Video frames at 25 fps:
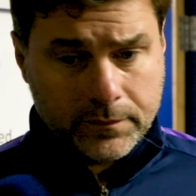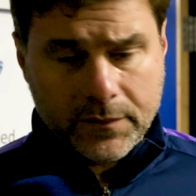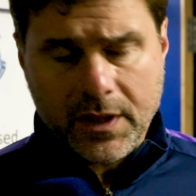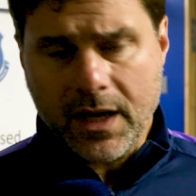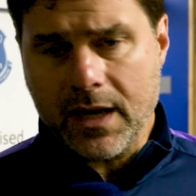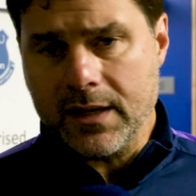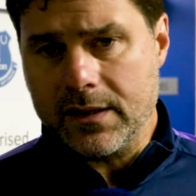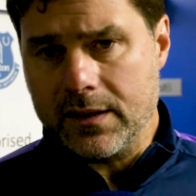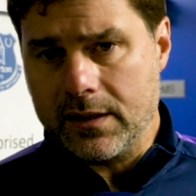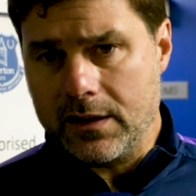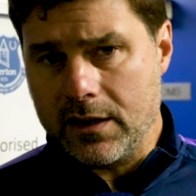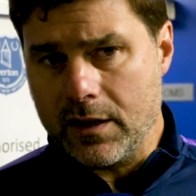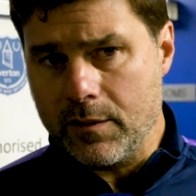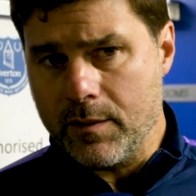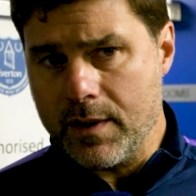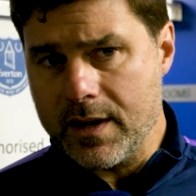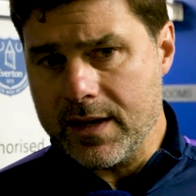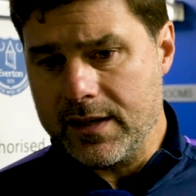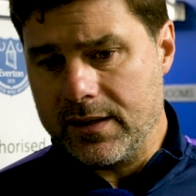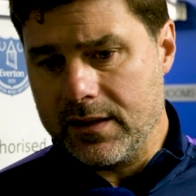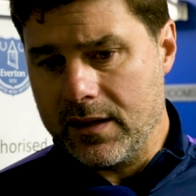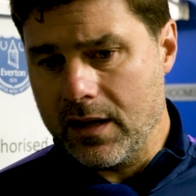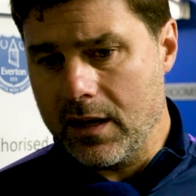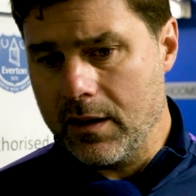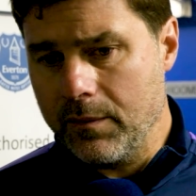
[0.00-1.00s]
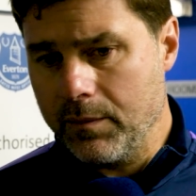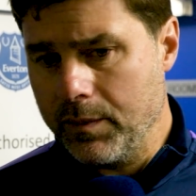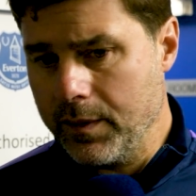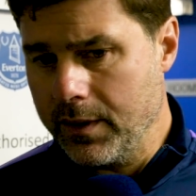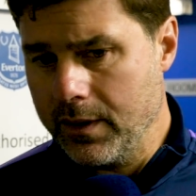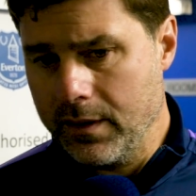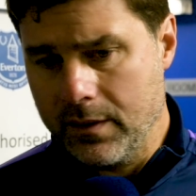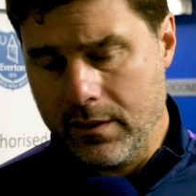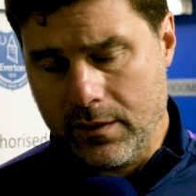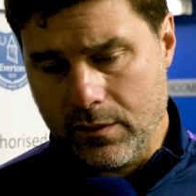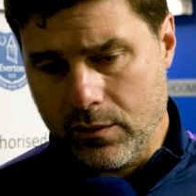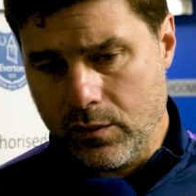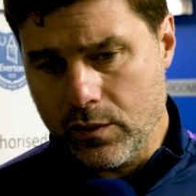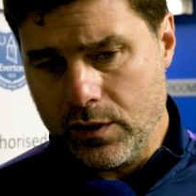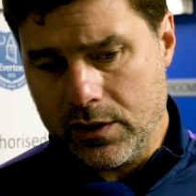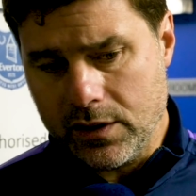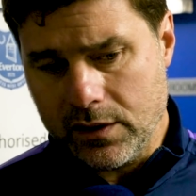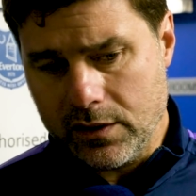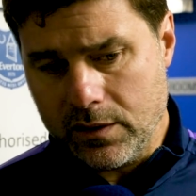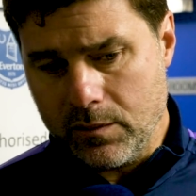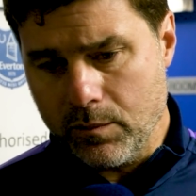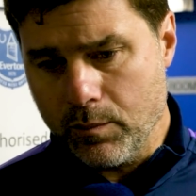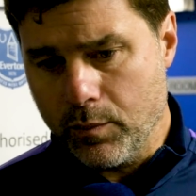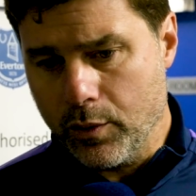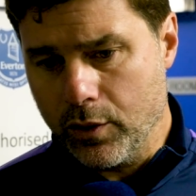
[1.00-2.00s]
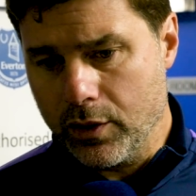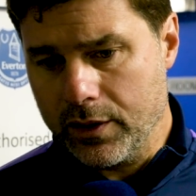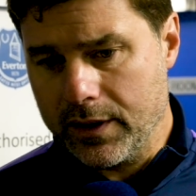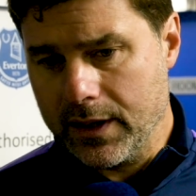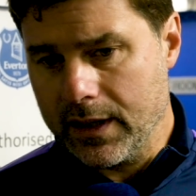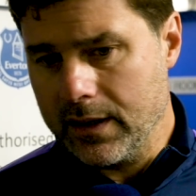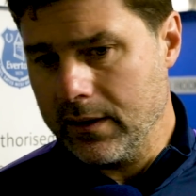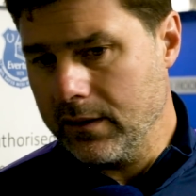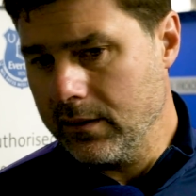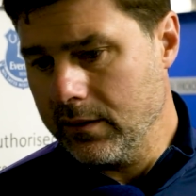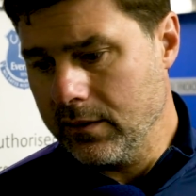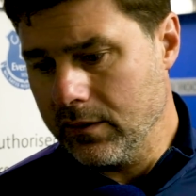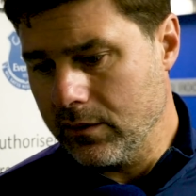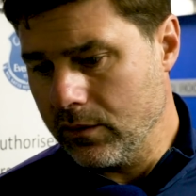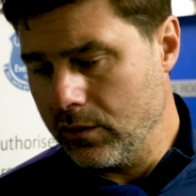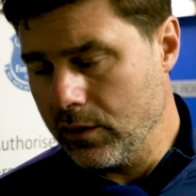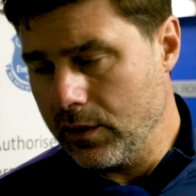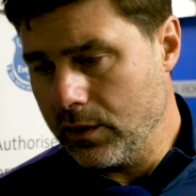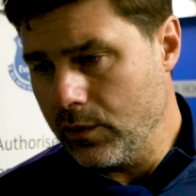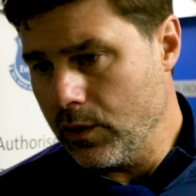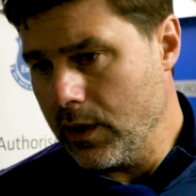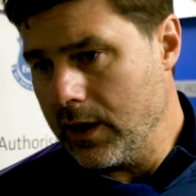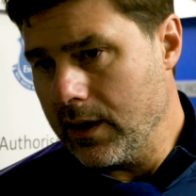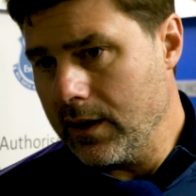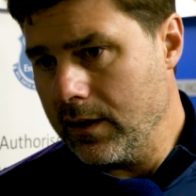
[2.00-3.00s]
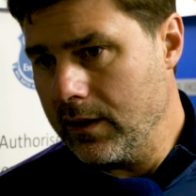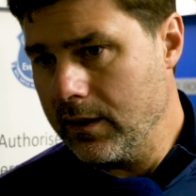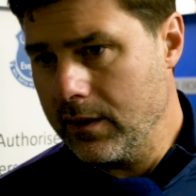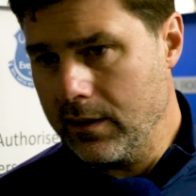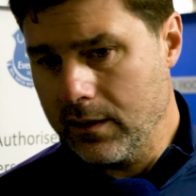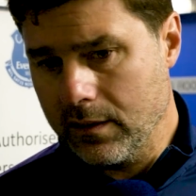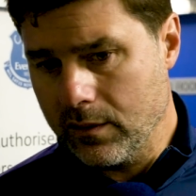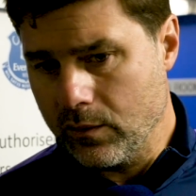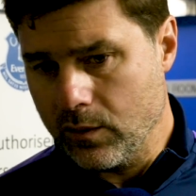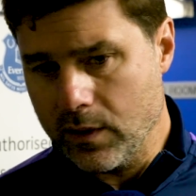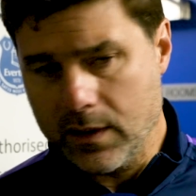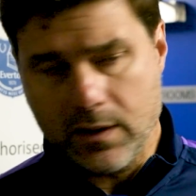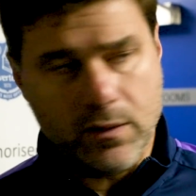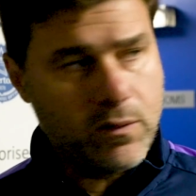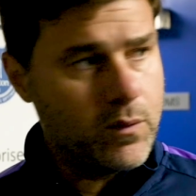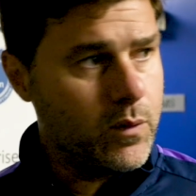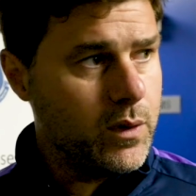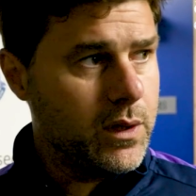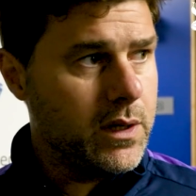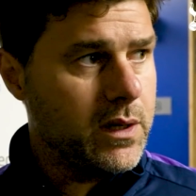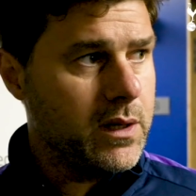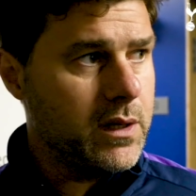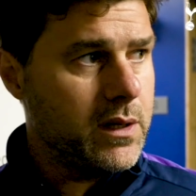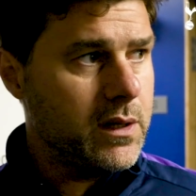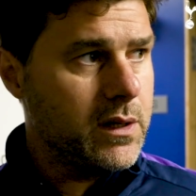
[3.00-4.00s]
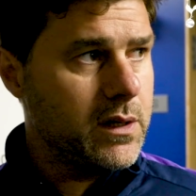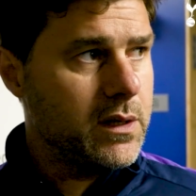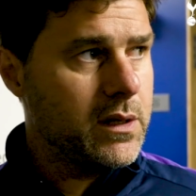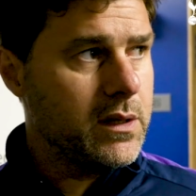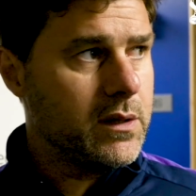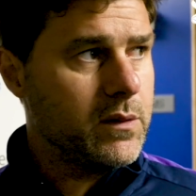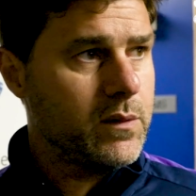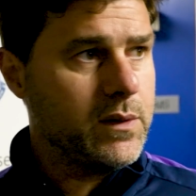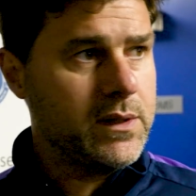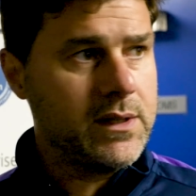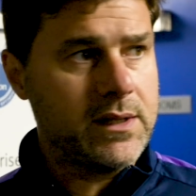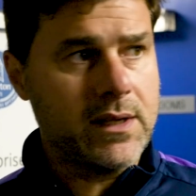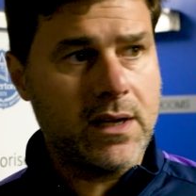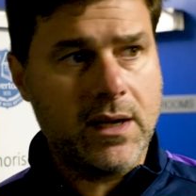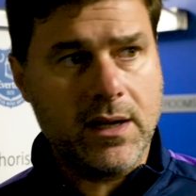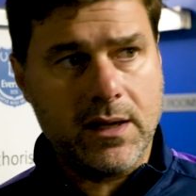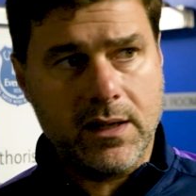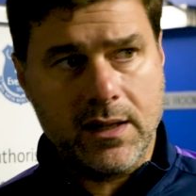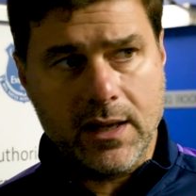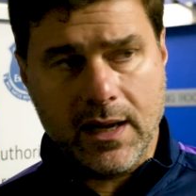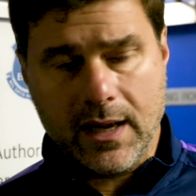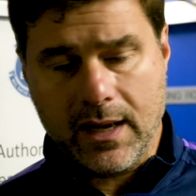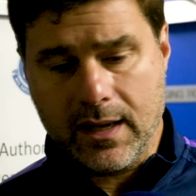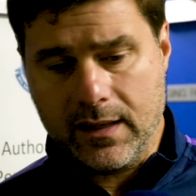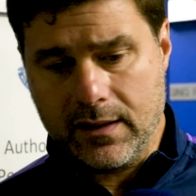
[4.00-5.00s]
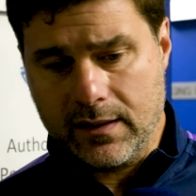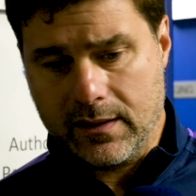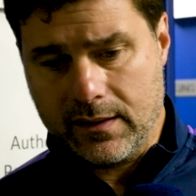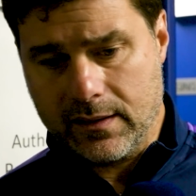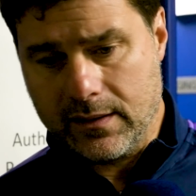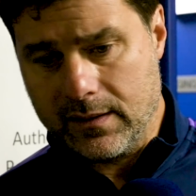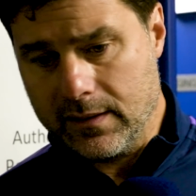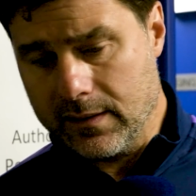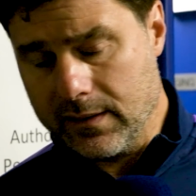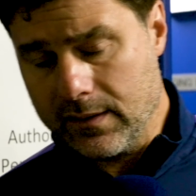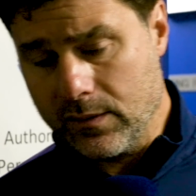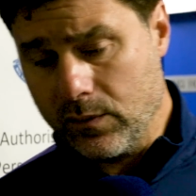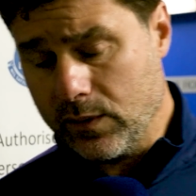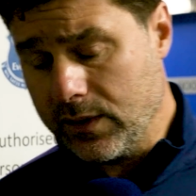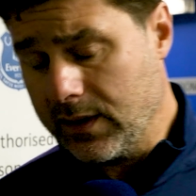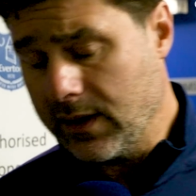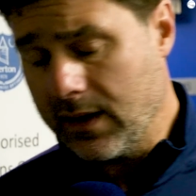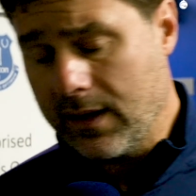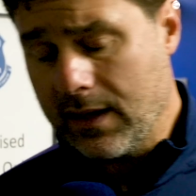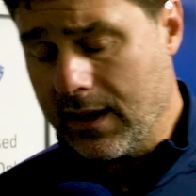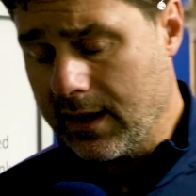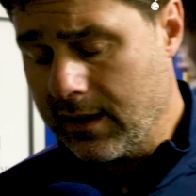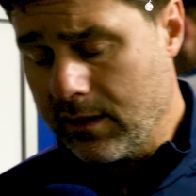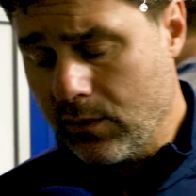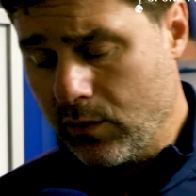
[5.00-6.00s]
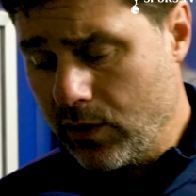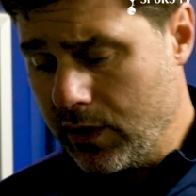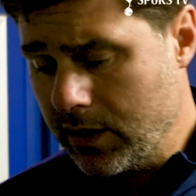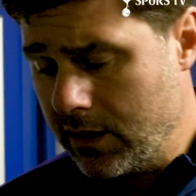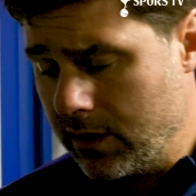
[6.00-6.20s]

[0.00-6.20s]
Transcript: Yes, step by step, always is important, always what, what we, we say that we say that we,